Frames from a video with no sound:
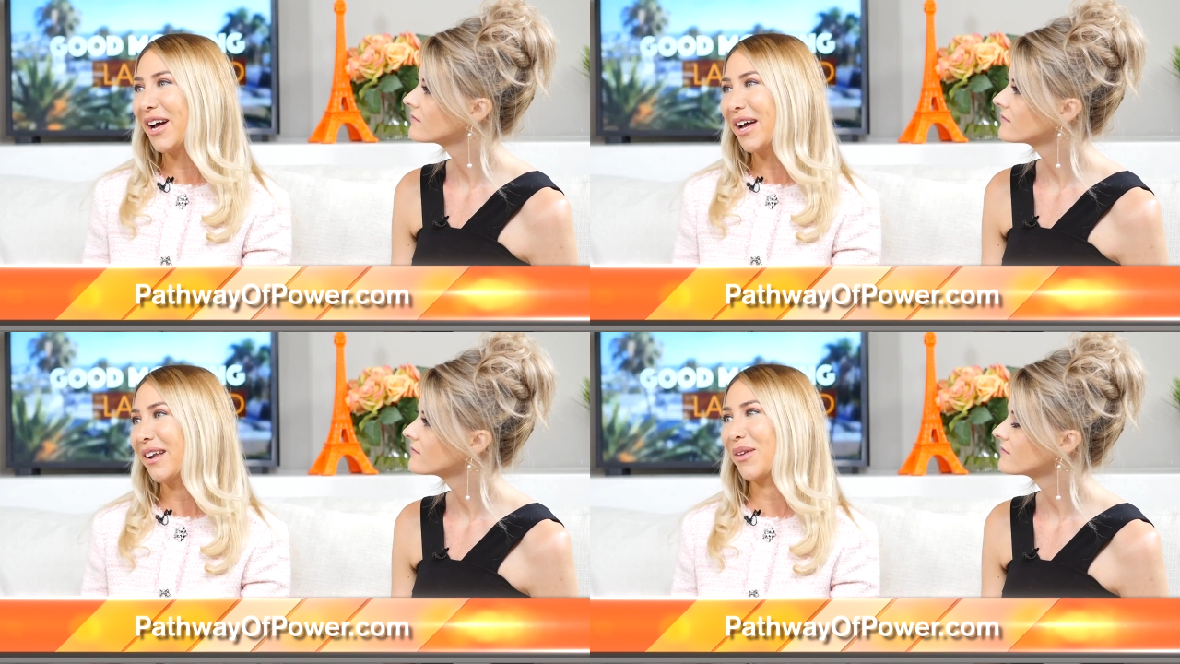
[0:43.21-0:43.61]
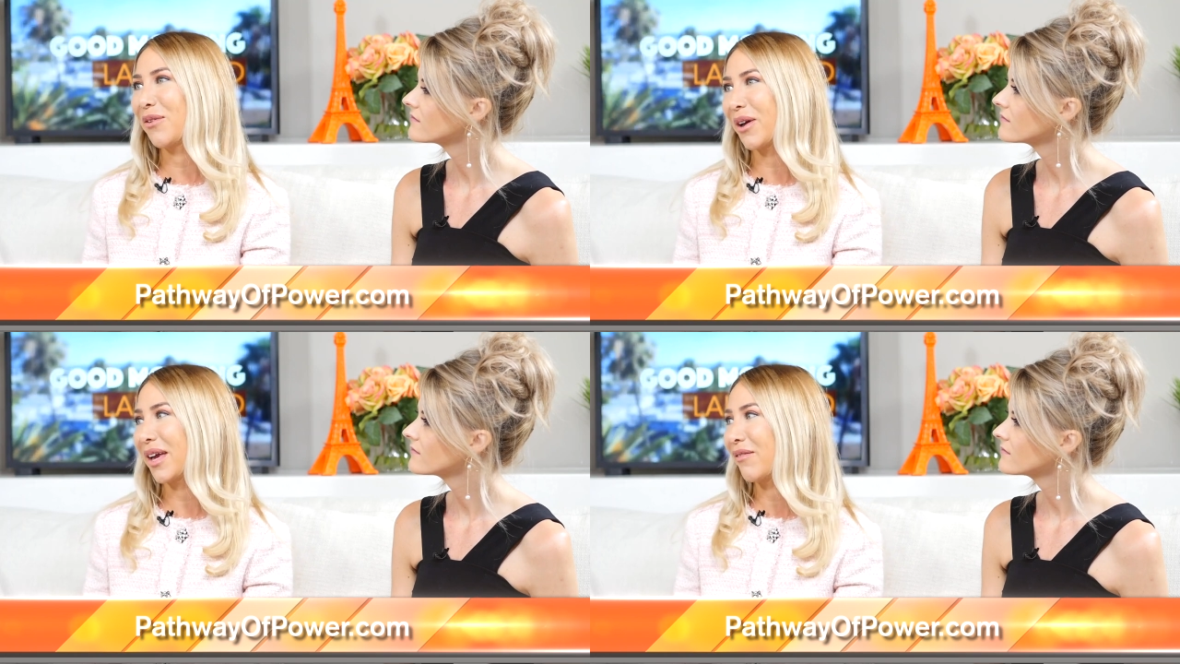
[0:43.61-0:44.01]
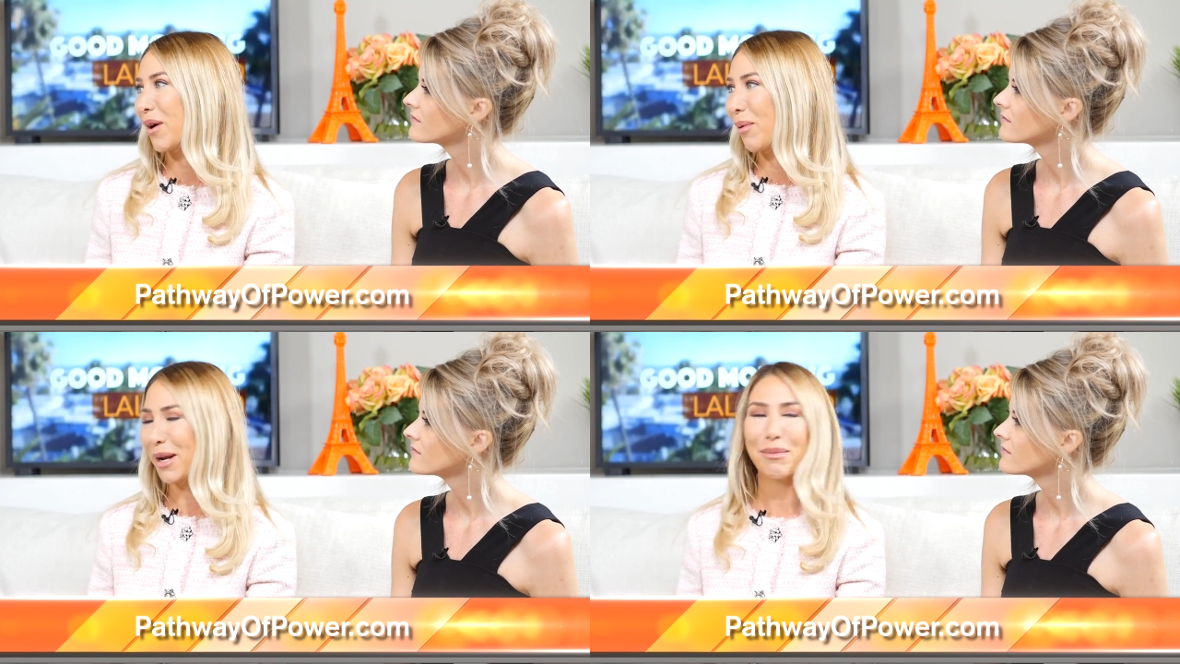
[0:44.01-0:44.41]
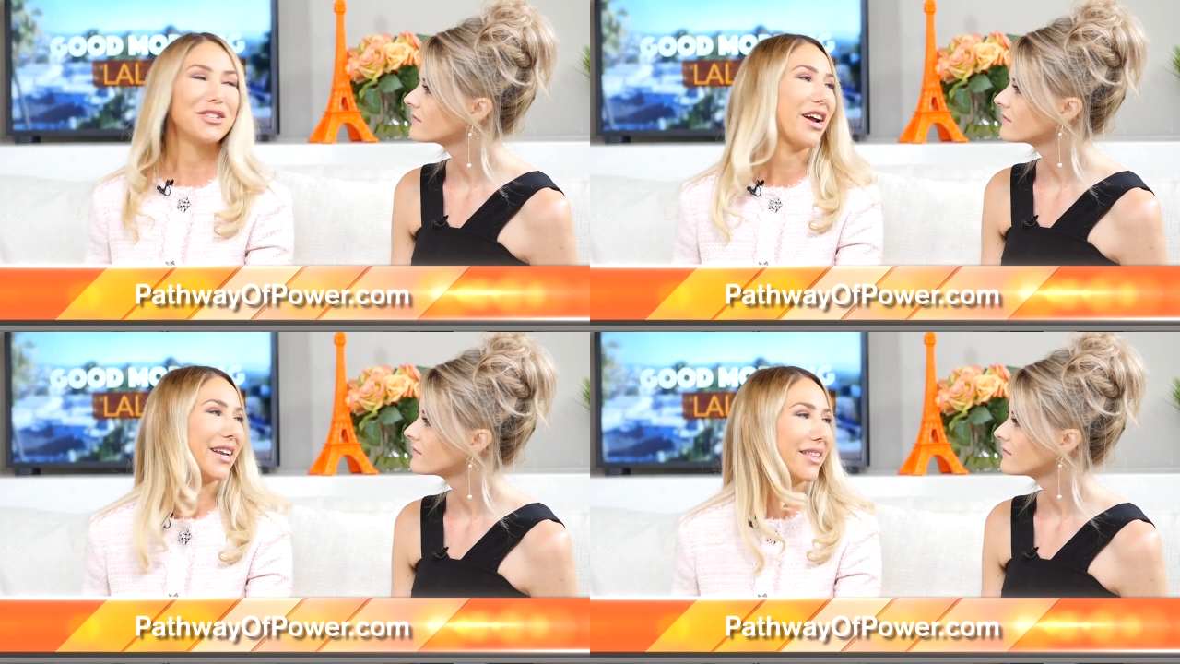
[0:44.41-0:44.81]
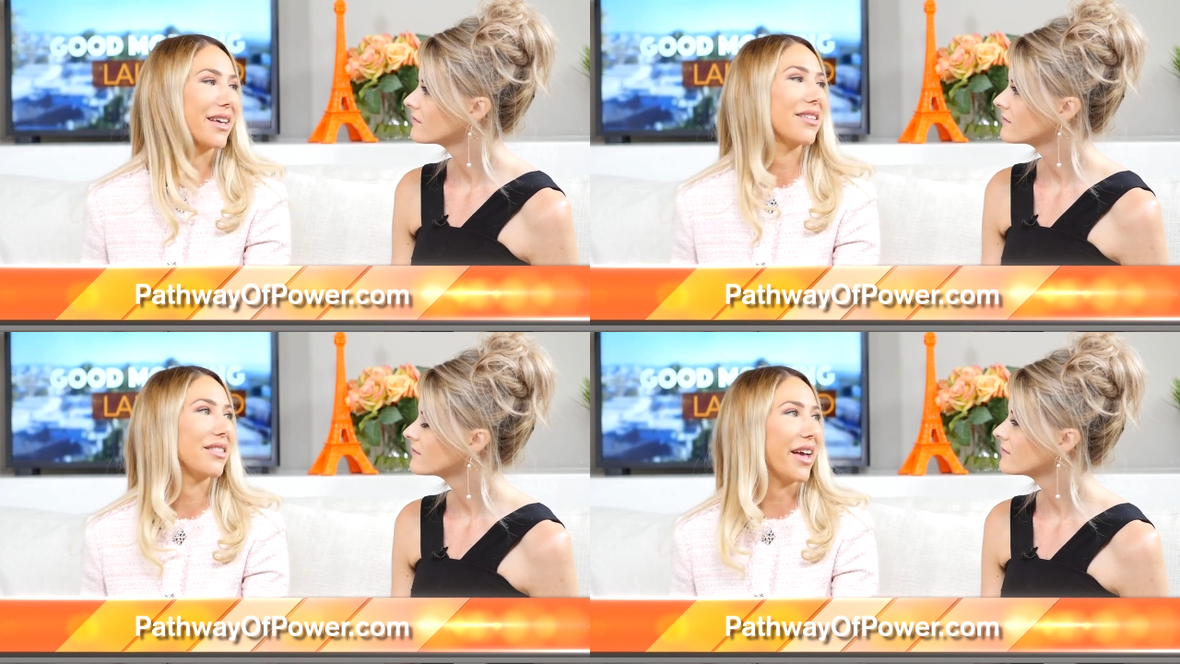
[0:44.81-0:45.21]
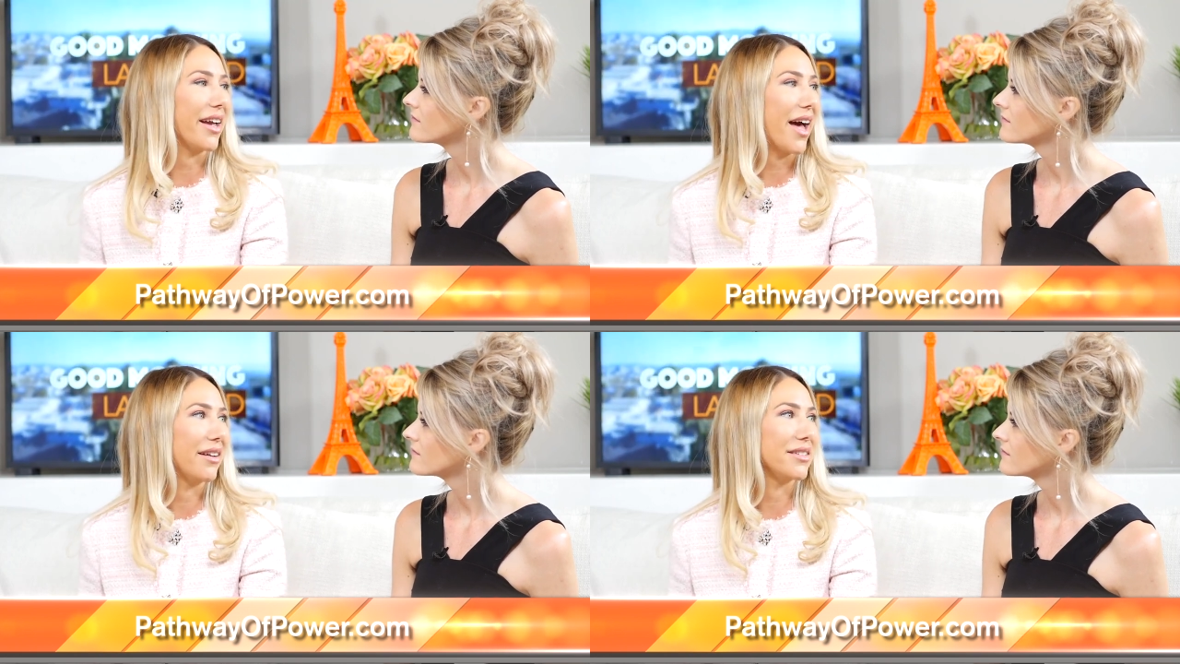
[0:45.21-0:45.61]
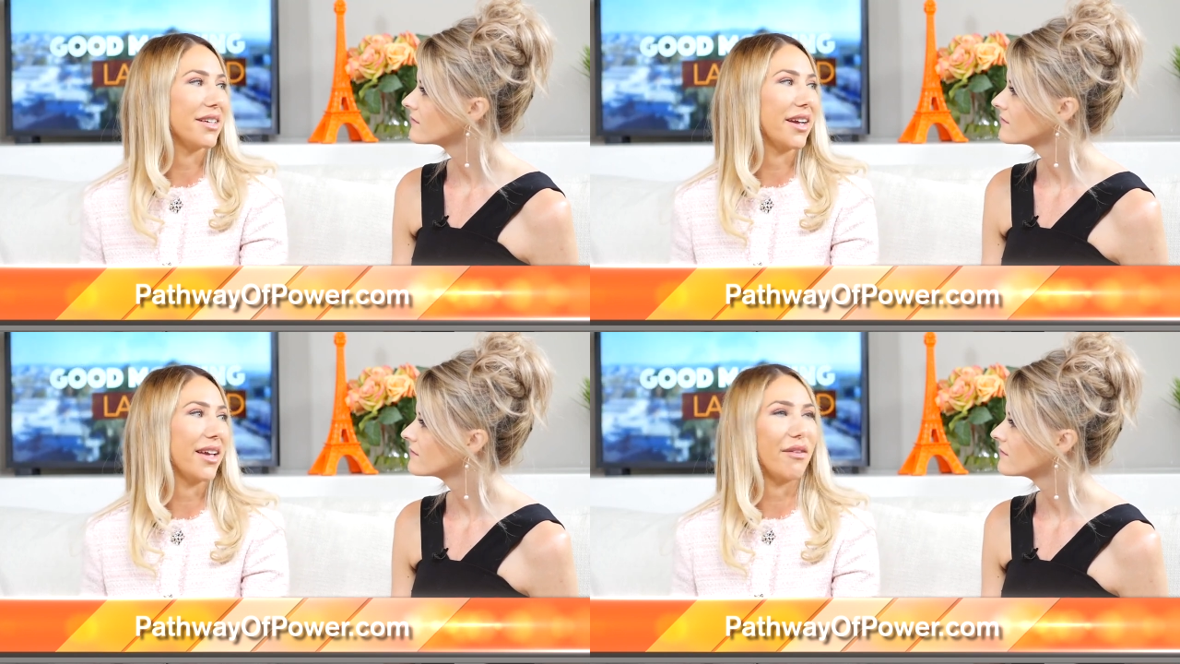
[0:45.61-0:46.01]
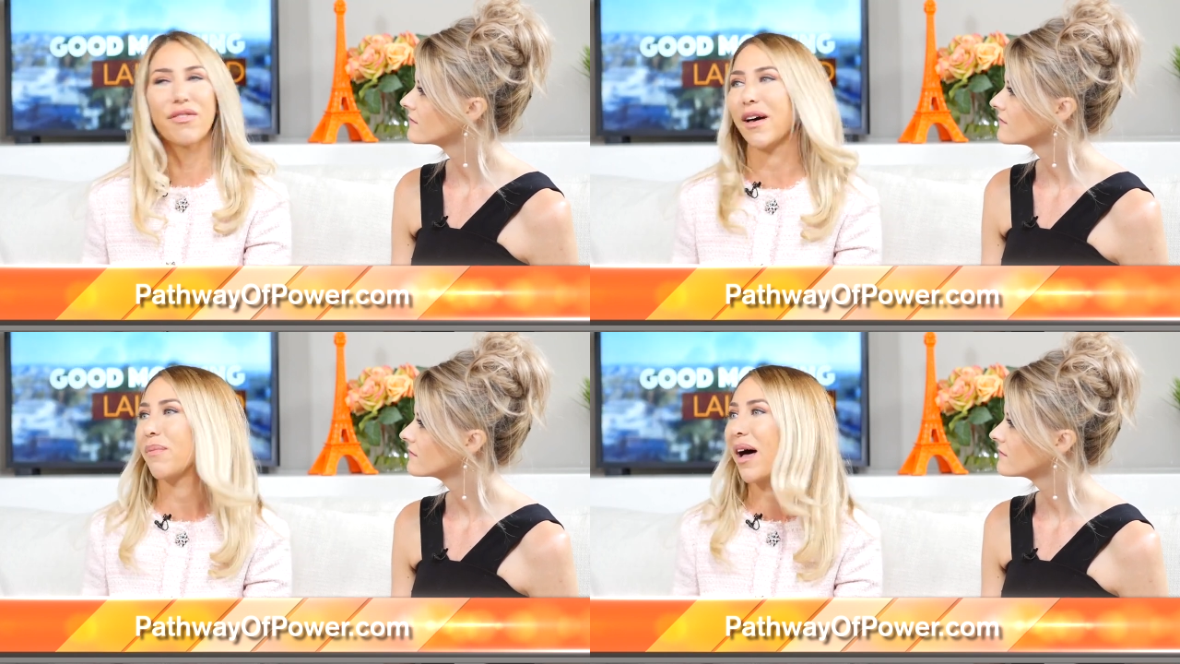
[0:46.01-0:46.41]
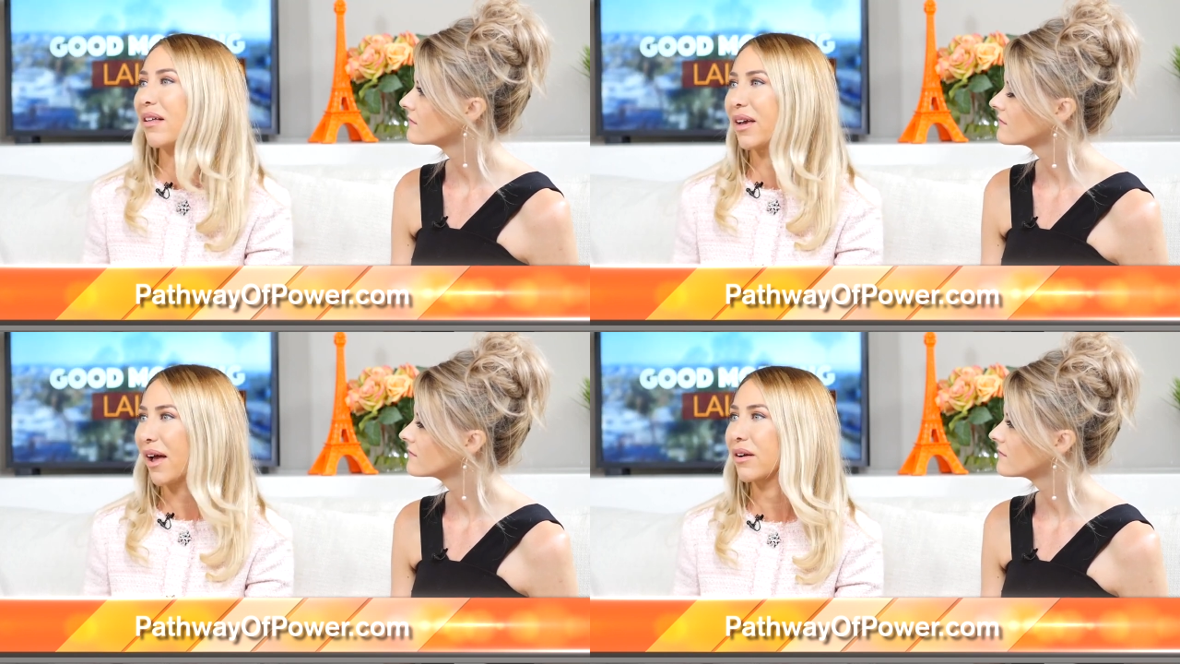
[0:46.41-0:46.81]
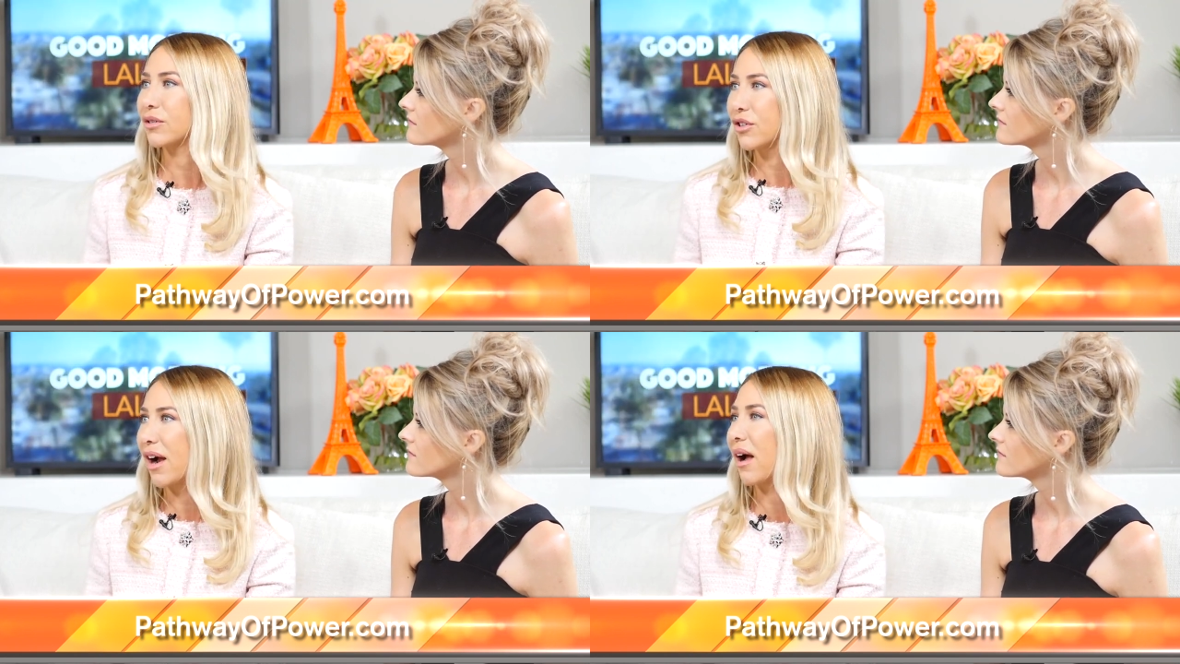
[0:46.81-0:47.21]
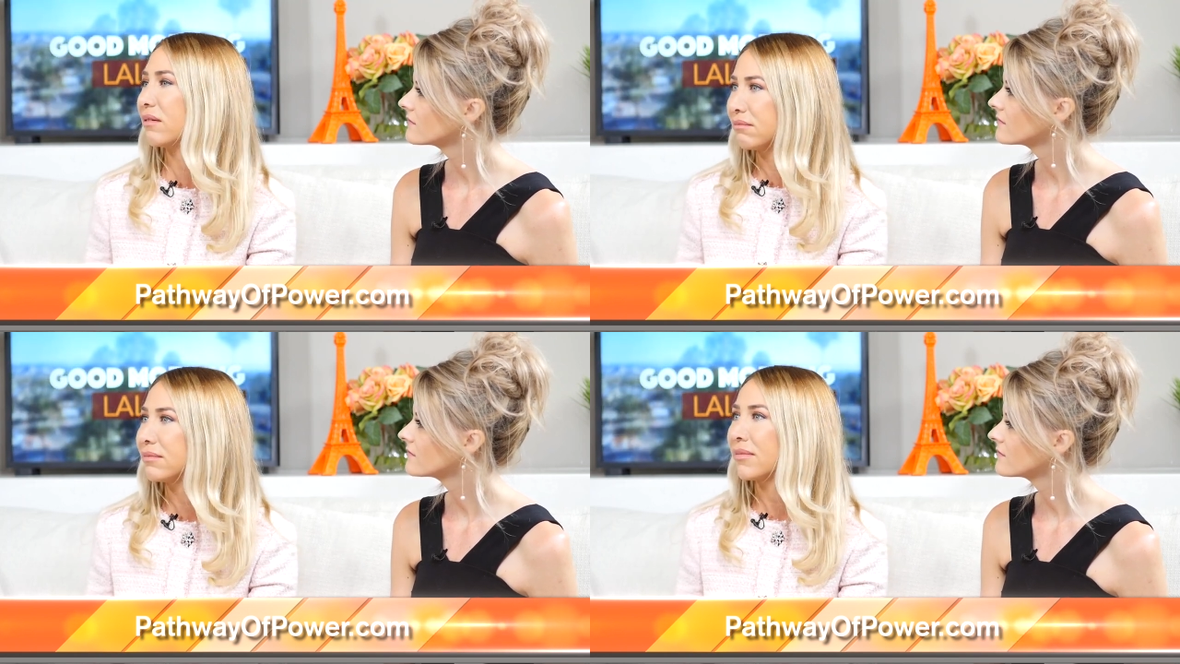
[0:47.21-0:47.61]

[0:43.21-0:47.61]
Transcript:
Speaker 1: good and they're looking for pretty much anything that they can to give them that like extra.